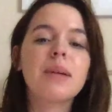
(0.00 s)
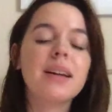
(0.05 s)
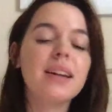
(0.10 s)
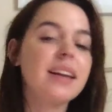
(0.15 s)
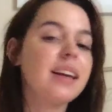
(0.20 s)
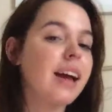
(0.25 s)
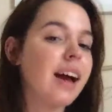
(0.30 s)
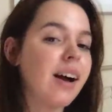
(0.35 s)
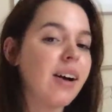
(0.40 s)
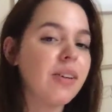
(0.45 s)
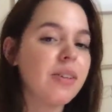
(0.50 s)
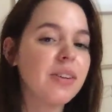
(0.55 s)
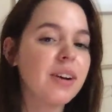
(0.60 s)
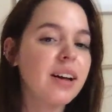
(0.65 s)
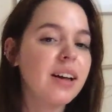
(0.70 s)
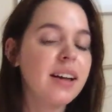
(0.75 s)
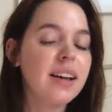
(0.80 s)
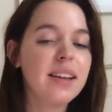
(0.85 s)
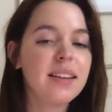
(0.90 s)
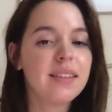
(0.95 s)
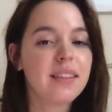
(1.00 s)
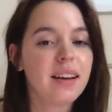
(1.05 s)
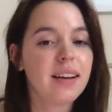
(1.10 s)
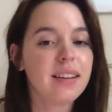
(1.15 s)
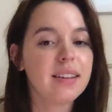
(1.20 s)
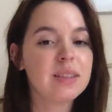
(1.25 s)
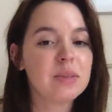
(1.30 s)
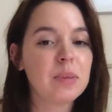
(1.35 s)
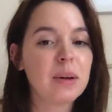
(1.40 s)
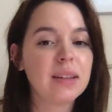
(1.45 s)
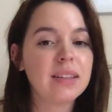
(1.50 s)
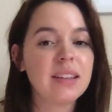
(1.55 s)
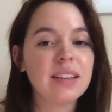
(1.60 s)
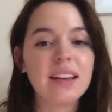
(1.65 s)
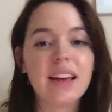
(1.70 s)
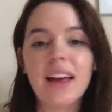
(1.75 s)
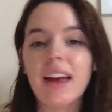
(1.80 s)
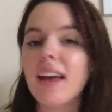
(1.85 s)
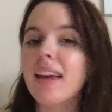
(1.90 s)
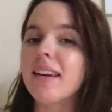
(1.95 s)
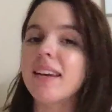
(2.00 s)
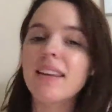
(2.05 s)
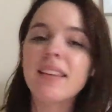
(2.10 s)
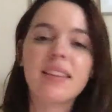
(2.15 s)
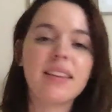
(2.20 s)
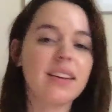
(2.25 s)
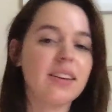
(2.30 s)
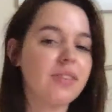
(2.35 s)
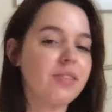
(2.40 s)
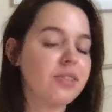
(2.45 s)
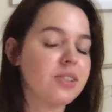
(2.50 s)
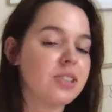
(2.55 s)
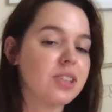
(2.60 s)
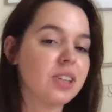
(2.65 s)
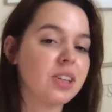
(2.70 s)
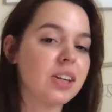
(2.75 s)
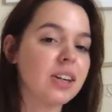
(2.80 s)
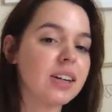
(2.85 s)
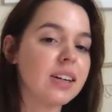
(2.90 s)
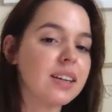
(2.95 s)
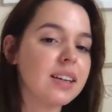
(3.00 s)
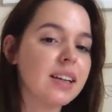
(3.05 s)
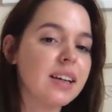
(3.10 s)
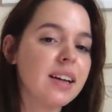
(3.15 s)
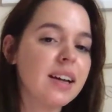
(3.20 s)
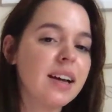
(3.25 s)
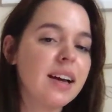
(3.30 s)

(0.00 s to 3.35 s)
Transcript: money out, not expecting anything in return.